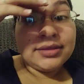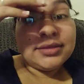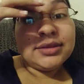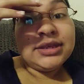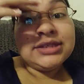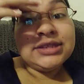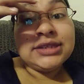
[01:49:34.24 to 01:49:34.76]

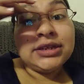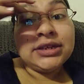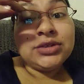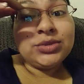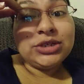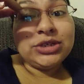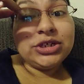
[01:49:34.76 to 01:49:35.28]
he said
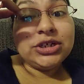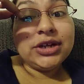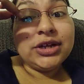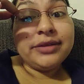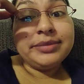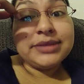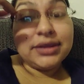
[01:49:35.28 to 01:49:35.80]
Twitter
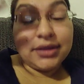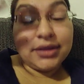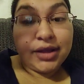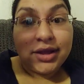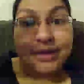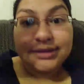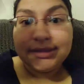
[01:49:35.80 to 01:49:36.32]
helps a
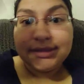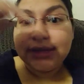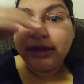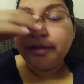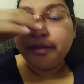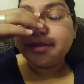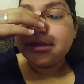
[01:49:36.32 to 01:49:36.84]
lot. It
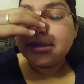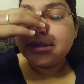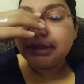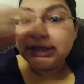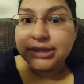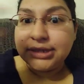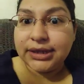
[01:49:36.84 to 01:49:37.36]
helps
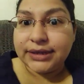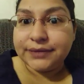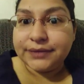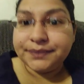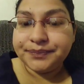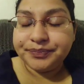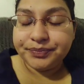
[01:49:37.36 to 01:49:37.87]
a ton,
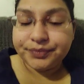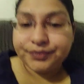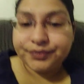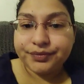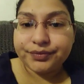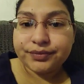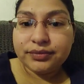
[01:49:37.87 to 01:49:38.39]

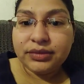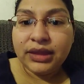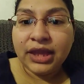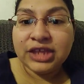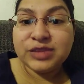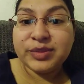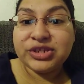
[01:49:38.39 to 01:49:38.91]

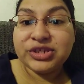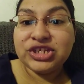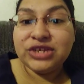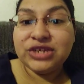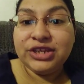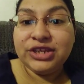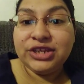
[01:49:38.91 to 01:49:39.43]

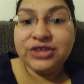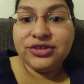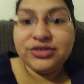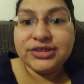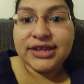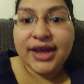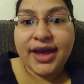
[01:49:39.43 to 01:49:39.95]
especially when you
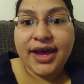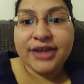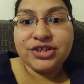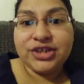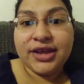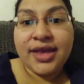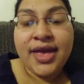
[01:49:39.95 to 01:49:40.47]
use that
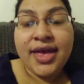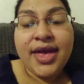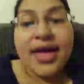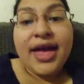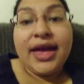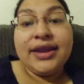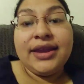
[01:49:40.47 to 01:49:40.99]
hashtag.
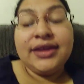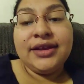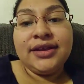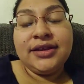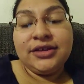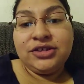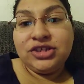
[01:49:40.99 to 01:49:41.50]
And
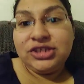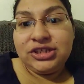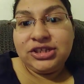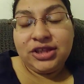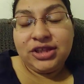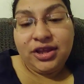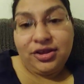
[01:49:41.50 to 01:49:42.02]
just to
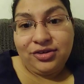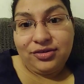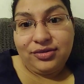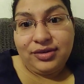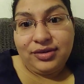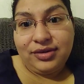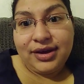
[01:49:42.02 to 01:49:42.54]
let y'all
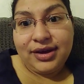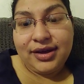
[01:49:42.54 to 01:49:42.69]
know,